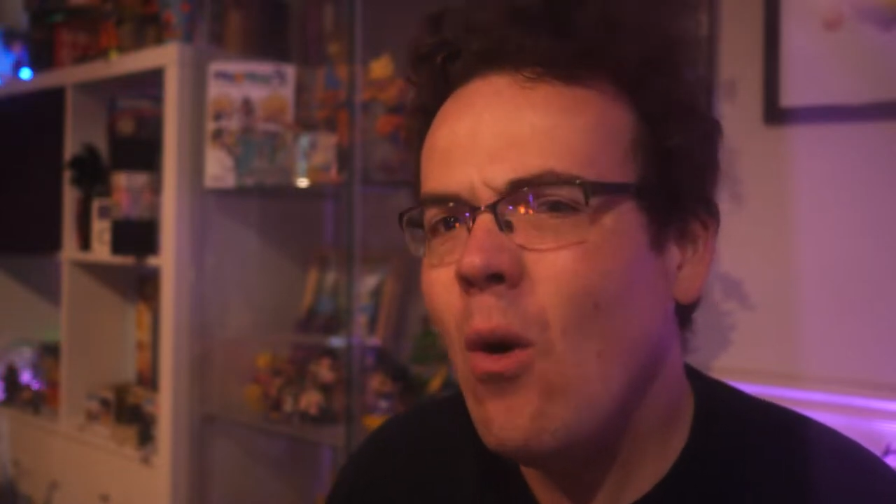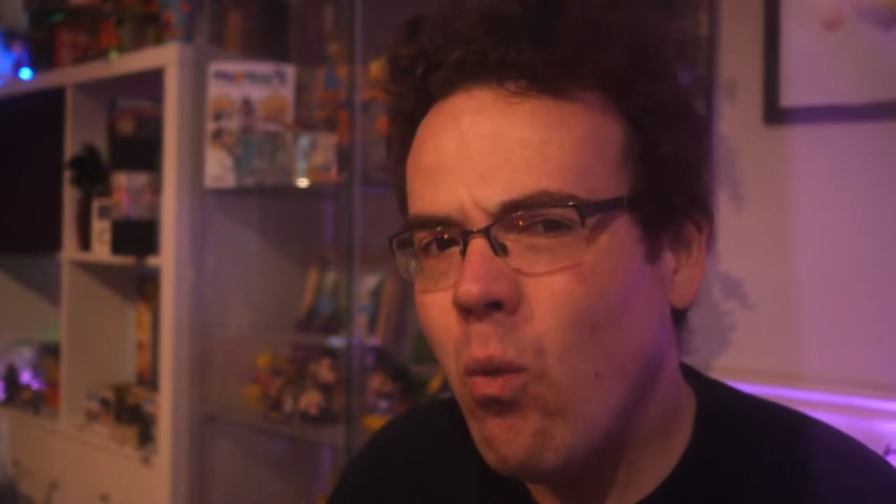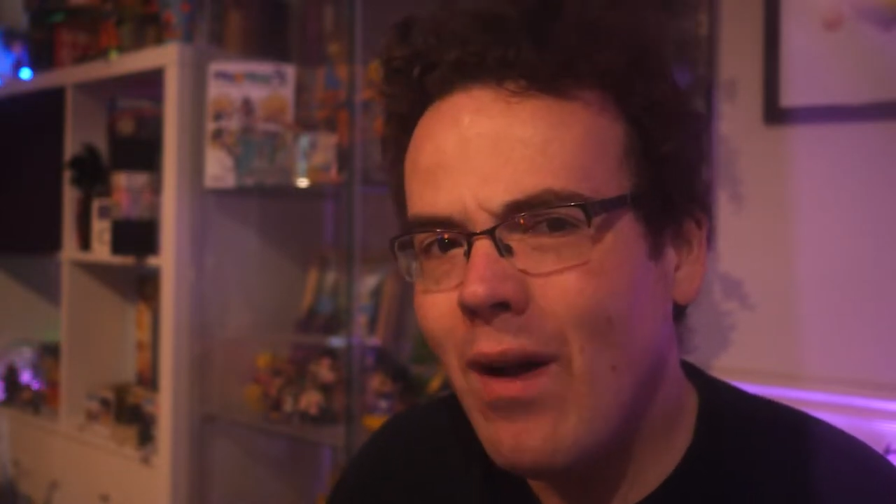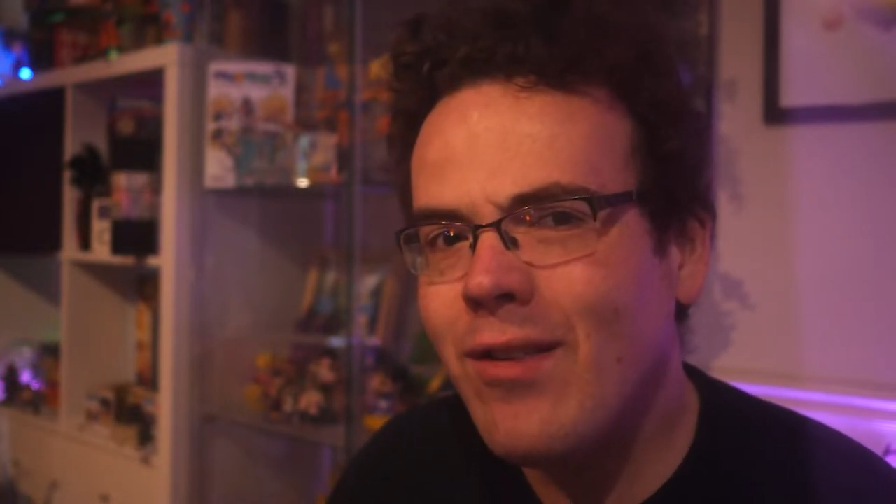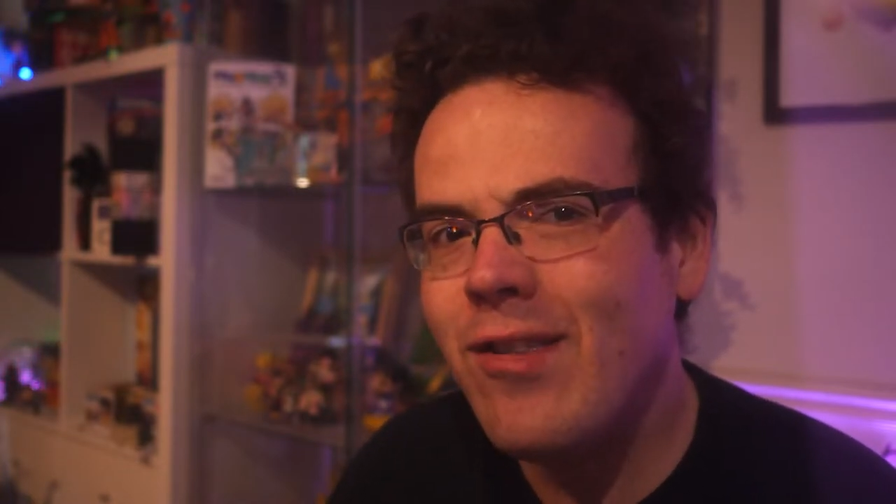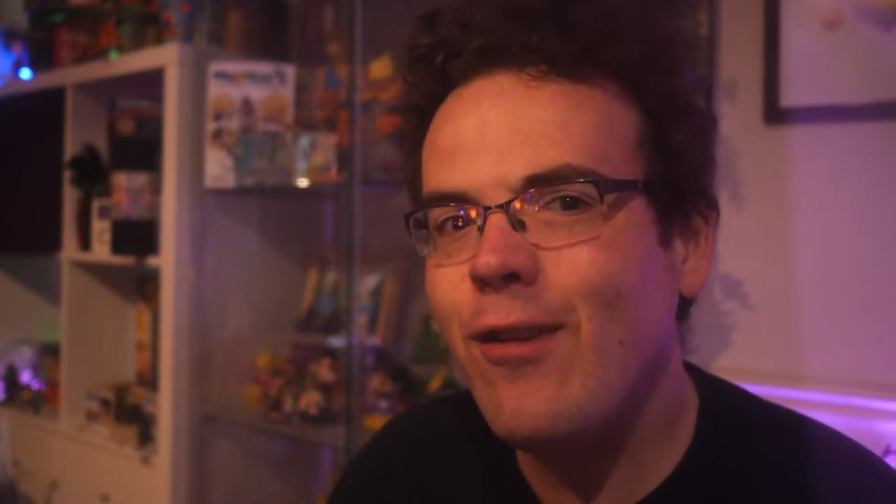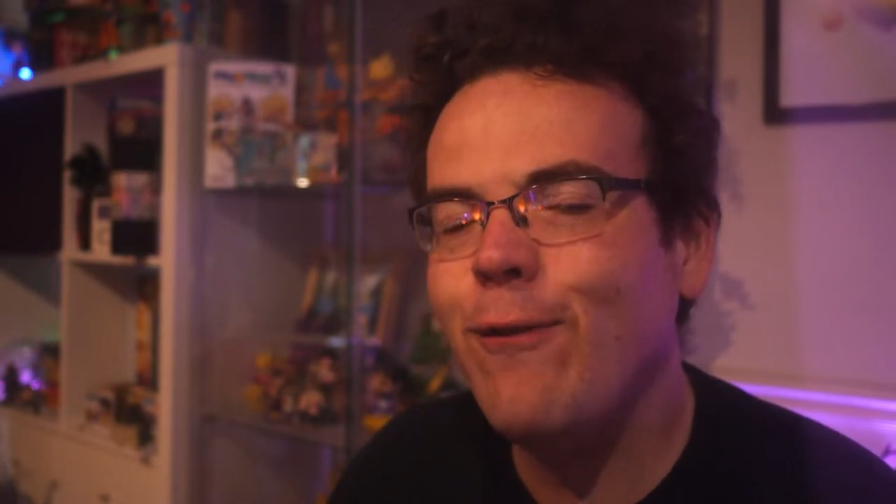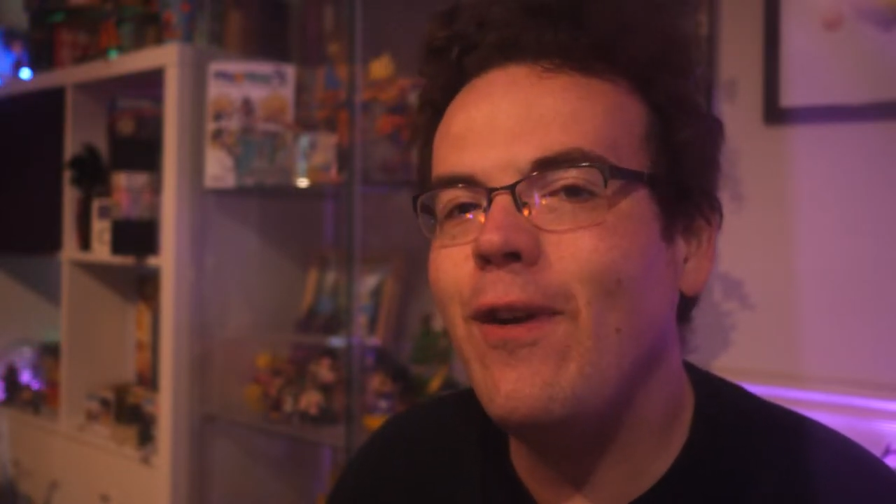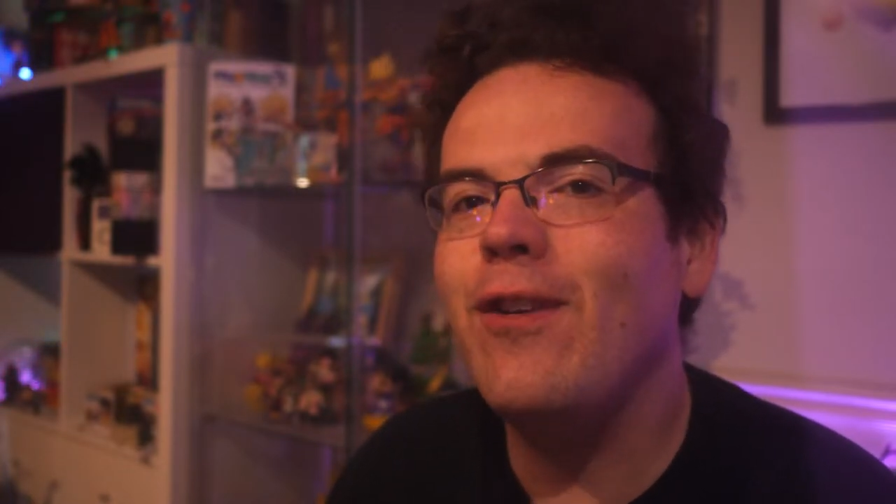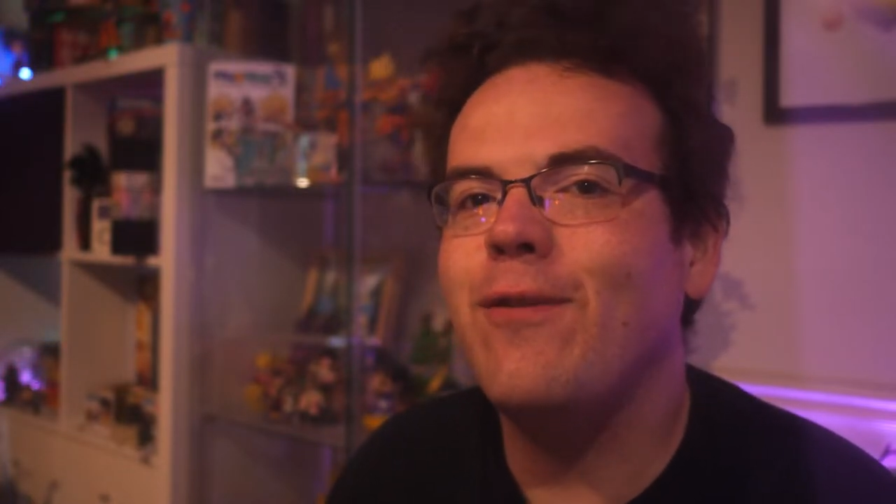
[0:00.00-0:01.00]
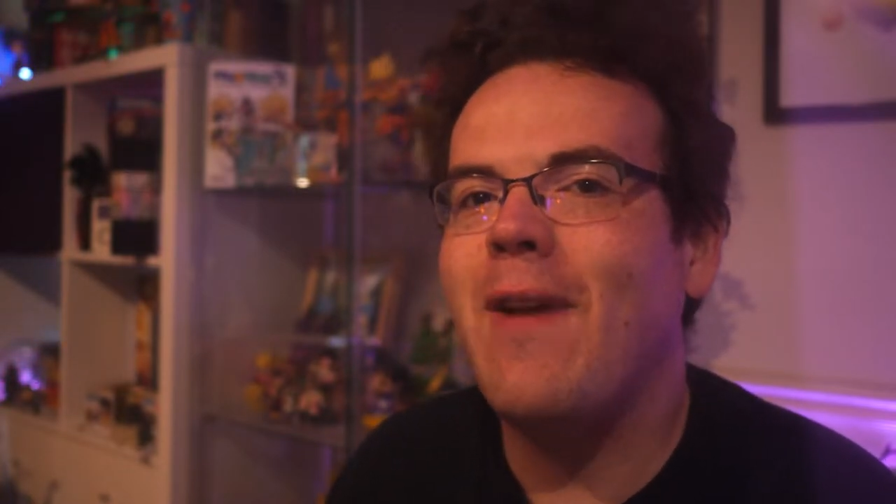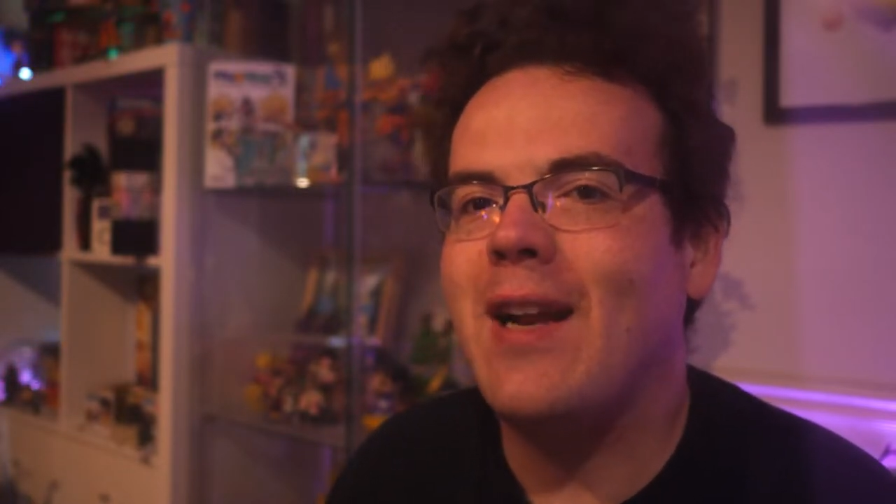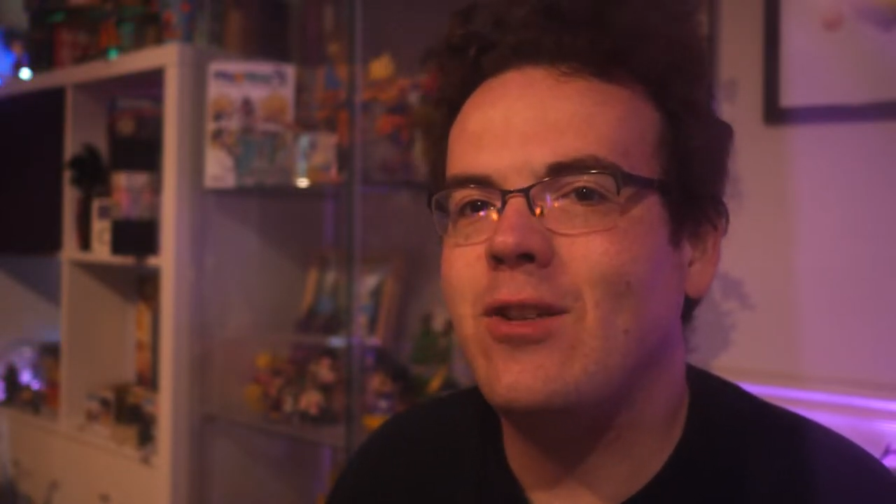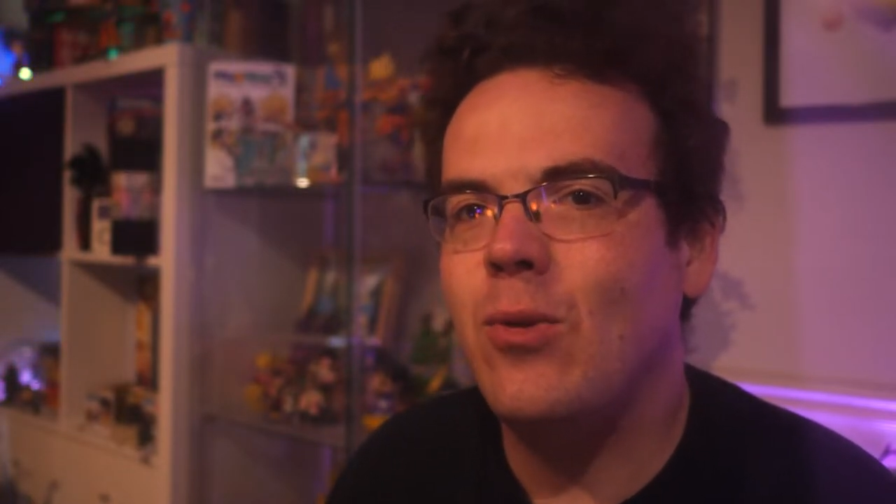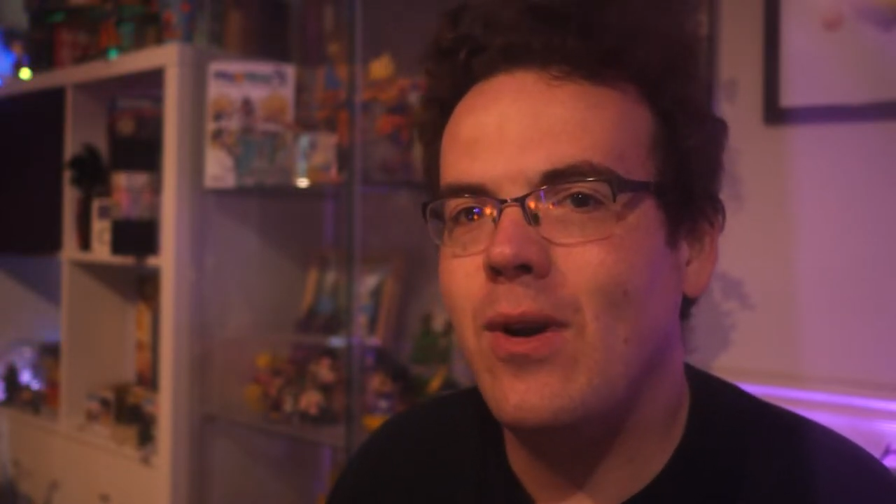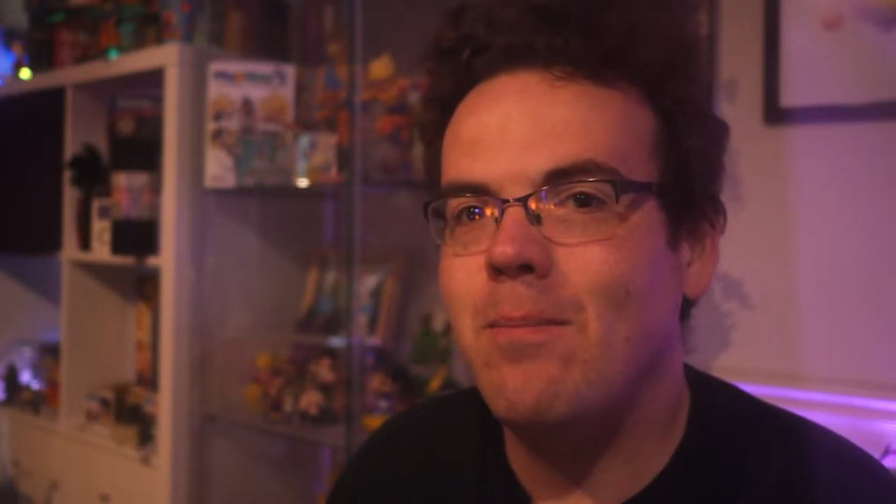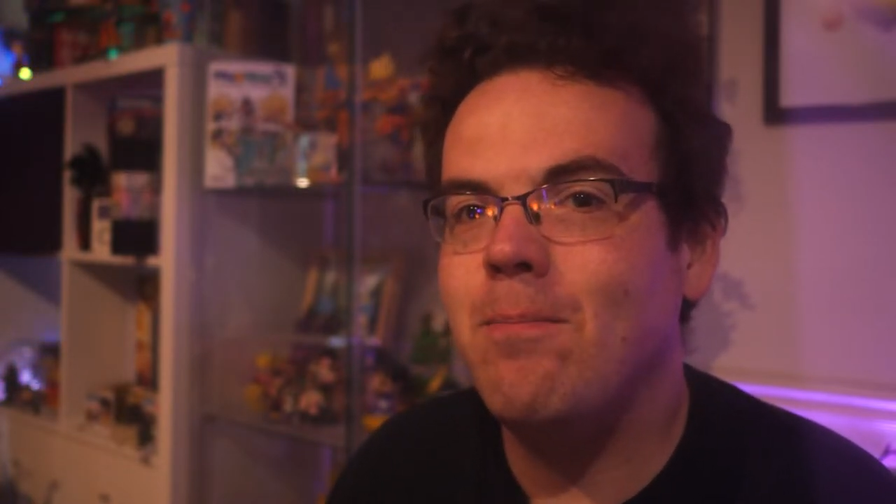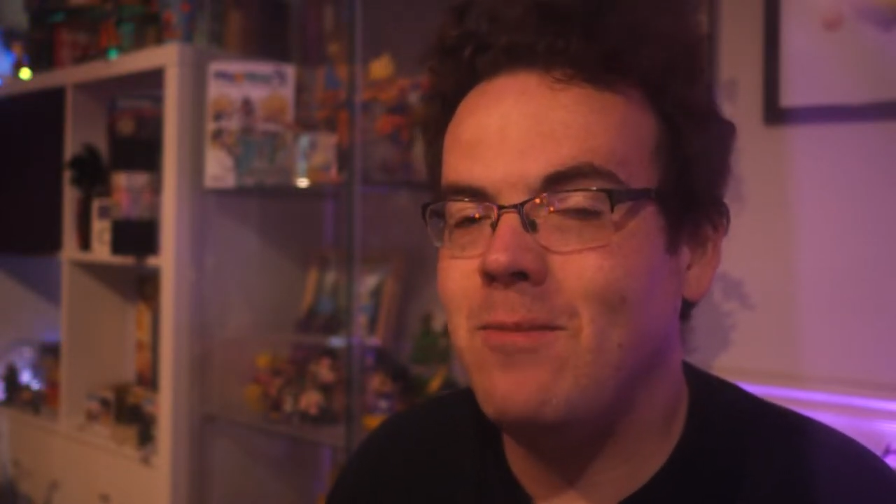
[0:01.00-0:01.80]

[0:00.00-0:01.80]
whilst this first factoid